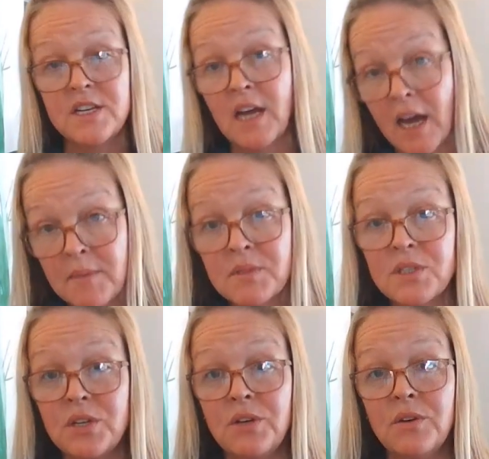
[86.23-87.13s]
times
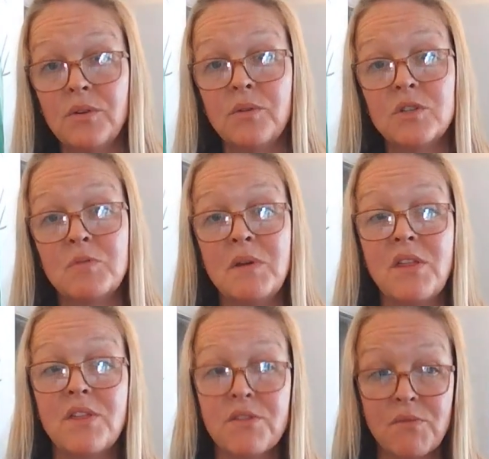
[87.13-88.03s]
2, which would be
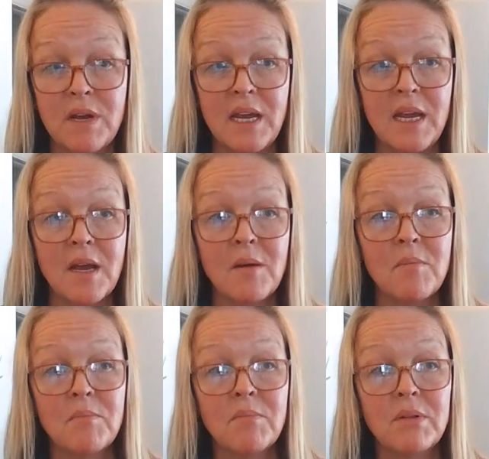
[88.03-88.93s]
3,
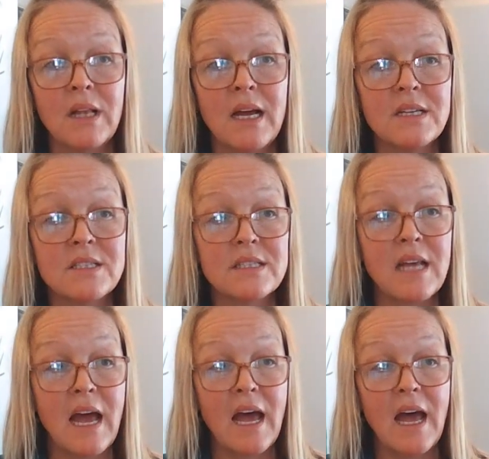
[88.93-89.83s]
plus
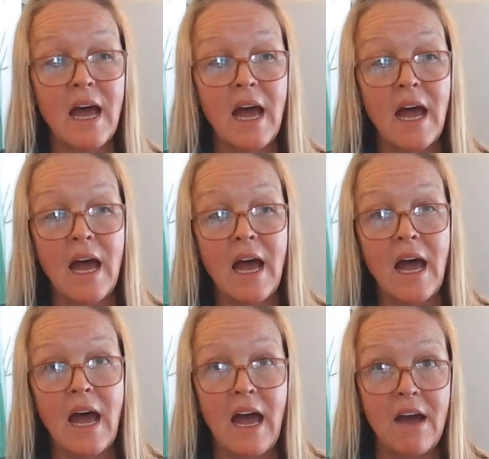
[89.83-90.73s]

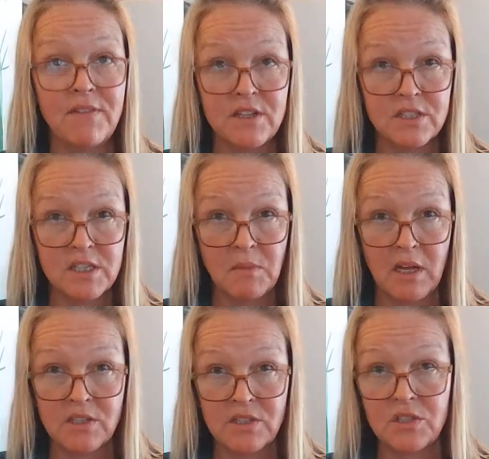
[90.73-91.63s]
a half-inch seam
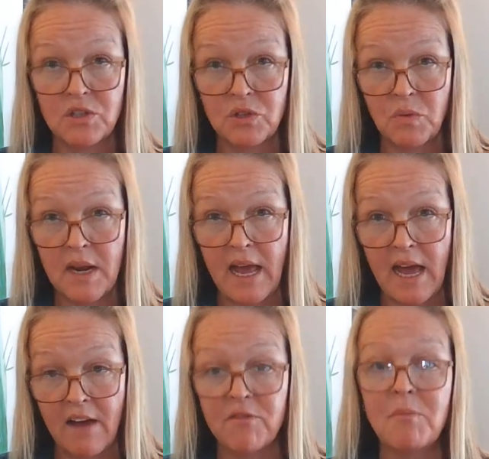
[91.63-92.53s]
allowance is
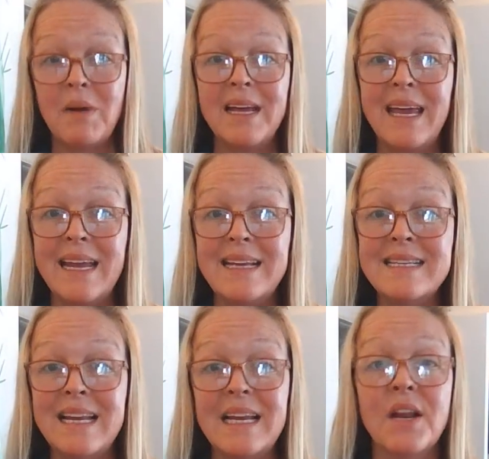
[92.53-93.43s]
3.5 by
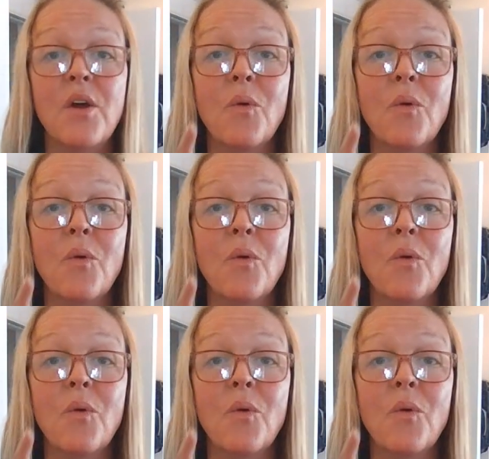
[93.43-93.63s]
18.